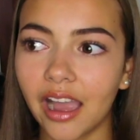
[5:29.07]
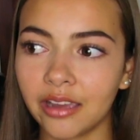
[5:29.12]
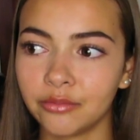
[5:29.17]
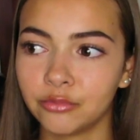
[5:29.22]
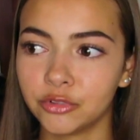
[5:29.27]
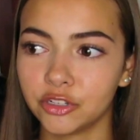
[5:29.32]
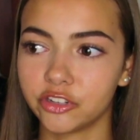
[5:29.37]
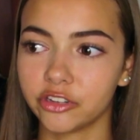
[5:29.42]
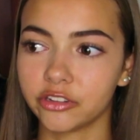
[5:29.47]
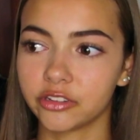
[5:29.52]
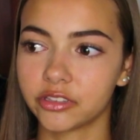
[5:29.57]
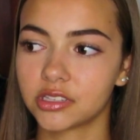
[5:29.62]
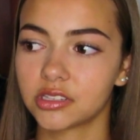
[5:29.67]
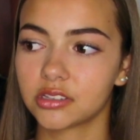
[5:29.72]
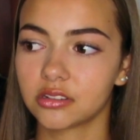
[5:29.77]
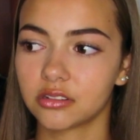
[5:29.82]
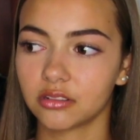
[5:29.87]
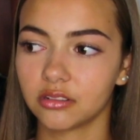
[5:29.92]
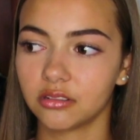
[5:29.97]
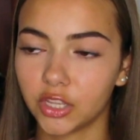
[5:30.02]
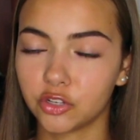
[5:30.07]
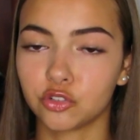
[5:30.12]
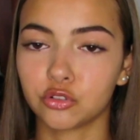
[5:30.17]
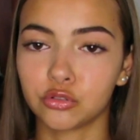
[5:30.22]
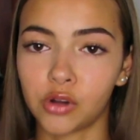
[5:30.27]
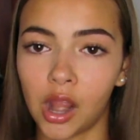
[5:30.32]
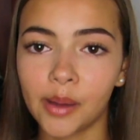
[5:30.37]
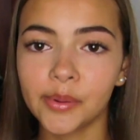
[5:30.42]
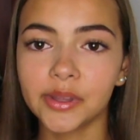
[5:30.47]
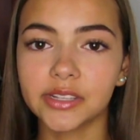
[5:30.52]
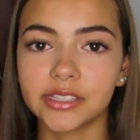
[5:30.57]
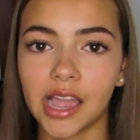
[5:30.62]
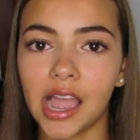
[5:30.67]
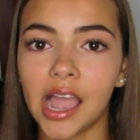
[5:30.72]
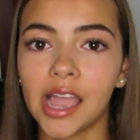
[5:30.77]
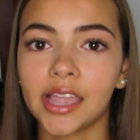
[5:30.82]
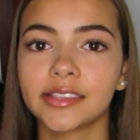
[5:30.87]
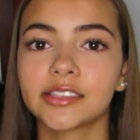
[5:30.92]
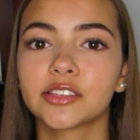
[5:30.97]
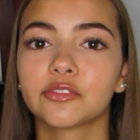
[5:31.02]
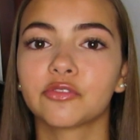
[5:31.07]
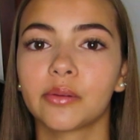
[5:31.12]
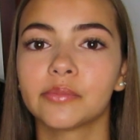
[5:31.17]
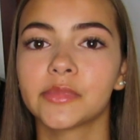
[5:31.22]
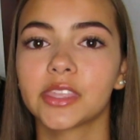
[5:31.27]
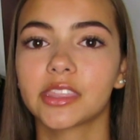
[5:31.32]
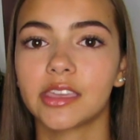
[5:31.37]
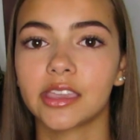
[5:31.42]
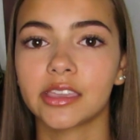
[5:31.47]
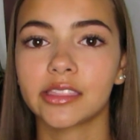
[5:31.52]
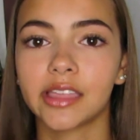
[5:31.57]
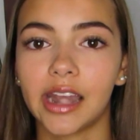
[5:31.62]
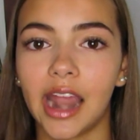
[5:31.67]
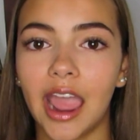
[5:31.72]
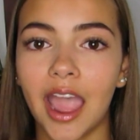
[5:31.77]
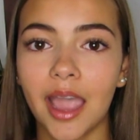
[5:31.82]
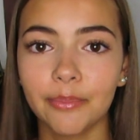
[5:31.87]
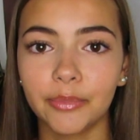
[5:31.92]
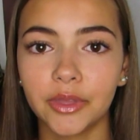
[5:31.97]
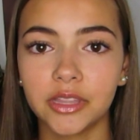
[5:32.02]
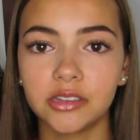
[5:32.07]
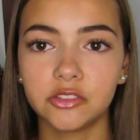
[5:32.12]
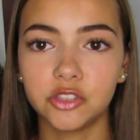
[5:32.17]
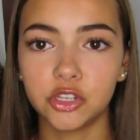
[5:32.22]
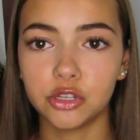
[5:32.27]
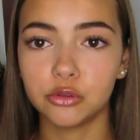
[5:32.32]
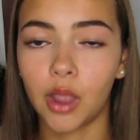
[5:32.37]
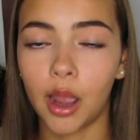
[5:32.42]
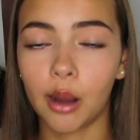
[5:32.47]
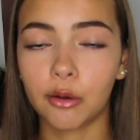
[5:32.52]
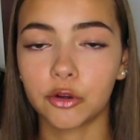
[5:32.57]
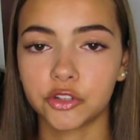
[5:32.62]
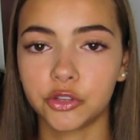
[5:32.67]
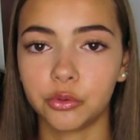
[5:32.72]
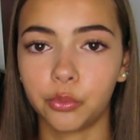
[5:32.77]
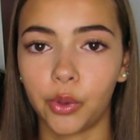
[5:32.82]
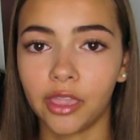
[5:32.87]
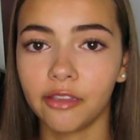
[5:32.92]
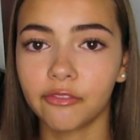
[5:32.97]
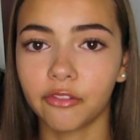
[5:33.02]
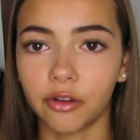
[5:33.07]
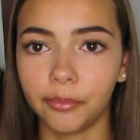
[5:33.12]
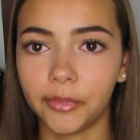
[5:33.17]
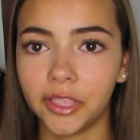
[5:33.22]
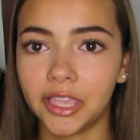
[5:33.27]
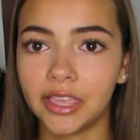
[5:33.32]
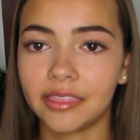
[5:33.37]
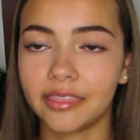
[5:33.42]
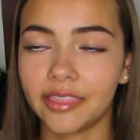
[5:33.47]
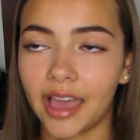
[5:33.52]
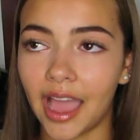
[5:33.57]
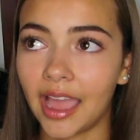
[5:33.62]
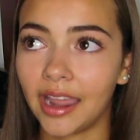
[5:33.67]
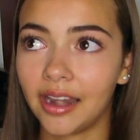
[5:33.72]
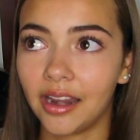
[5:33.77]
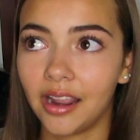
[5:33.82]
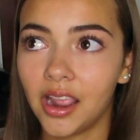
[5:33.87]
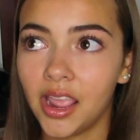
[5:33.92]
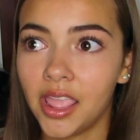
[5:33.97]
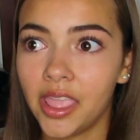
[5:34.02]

I was just traumatized from the thing that happened 2 hours away from me, that